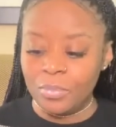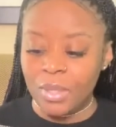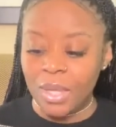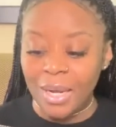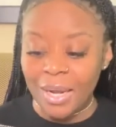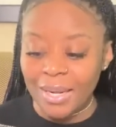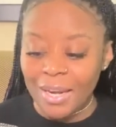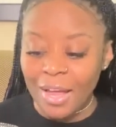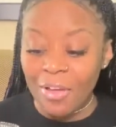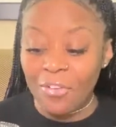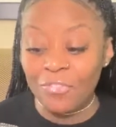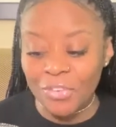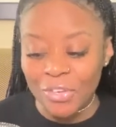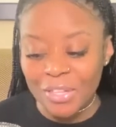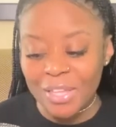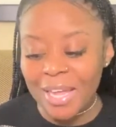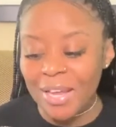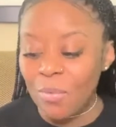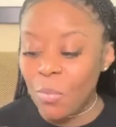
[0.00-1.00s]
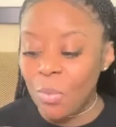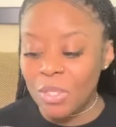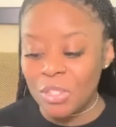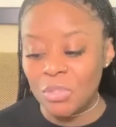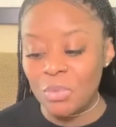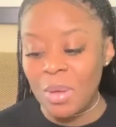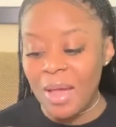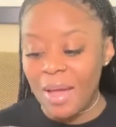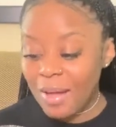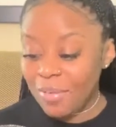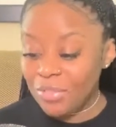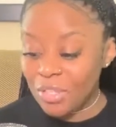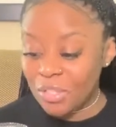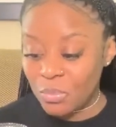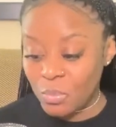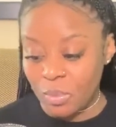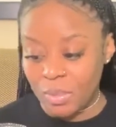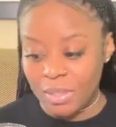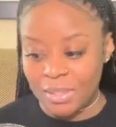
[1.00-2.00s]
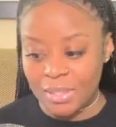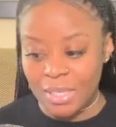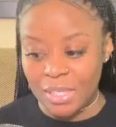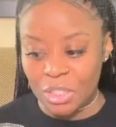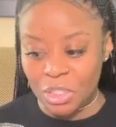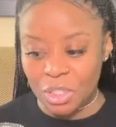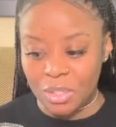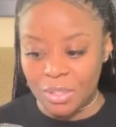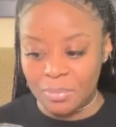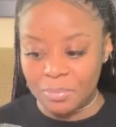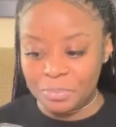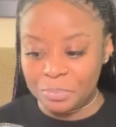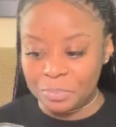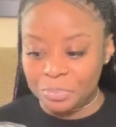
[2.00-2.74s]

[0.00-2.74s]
And I feel like once you have this realization,